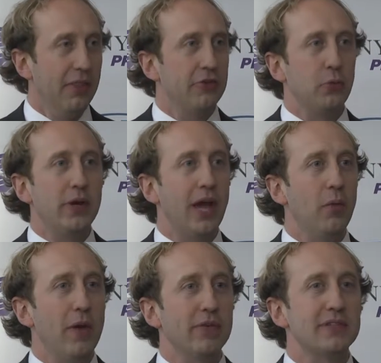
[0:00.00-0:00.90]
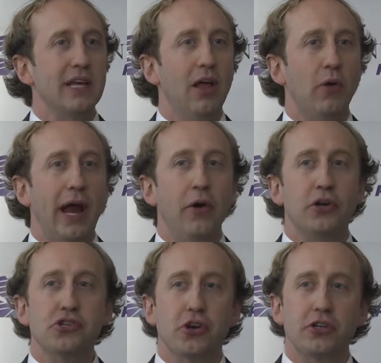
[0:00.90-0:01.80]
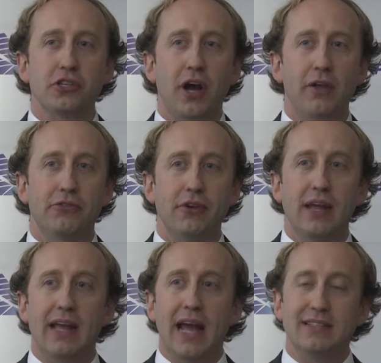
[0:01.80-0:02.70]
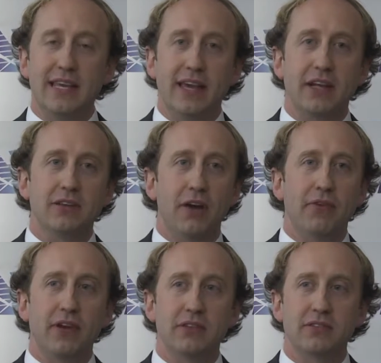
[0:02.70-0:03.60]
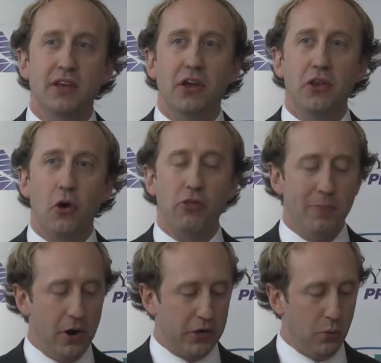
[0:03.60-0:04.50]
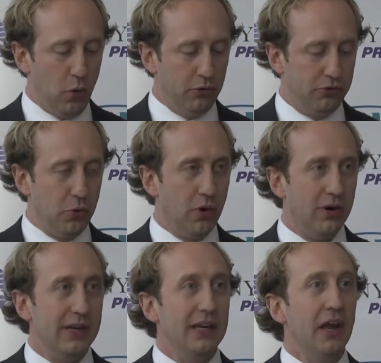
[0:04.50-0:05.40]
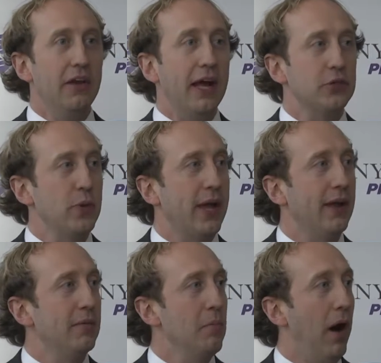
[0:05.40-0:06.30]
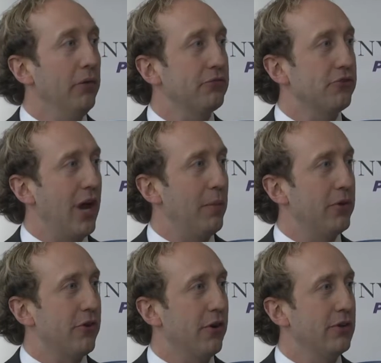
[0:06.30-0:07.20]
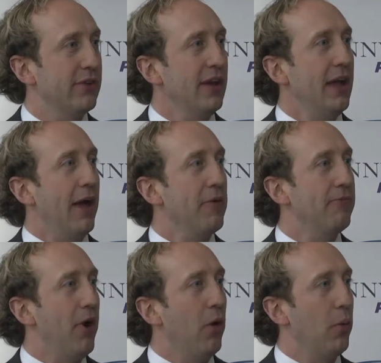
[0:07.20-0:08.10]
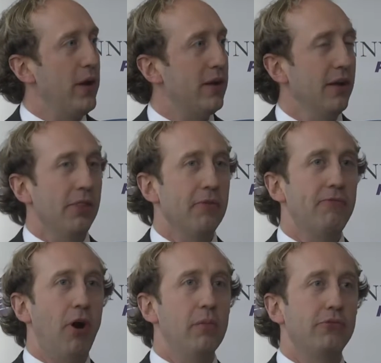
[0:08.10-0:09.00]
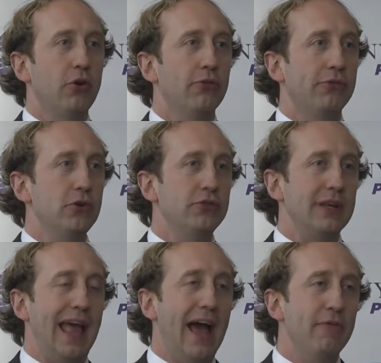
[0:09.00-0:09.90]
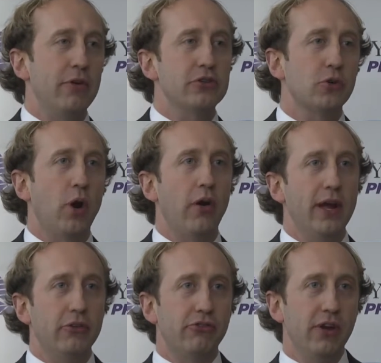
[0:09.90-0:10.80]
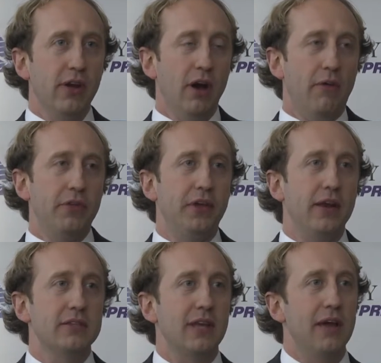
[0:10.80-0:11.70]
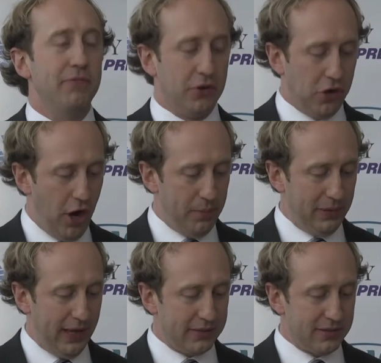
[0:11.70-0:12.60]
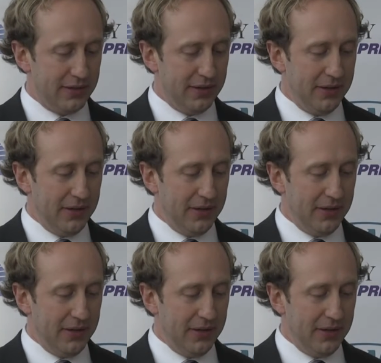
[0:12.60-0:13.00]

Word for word: This weekend, we have a sellout Eric Church concert as he kicks off his North American World Tour. Next weekend, Monster Jam returns, and the following week, the farm show is using every square inch of the Denny Sanford complex.